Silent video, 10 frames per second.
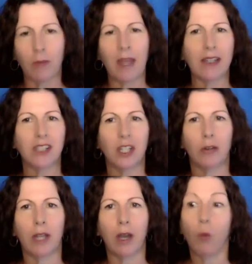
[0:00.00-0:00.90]
a
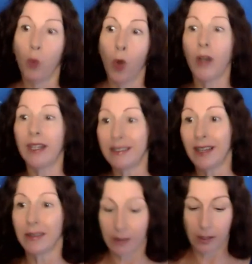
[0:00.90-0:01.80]
bacteria and what it
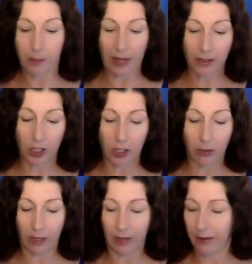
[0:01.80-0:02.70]
does to the
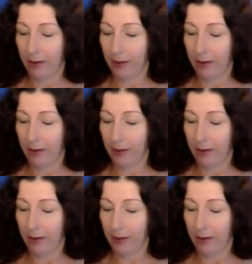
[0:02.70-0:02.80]
bacteria.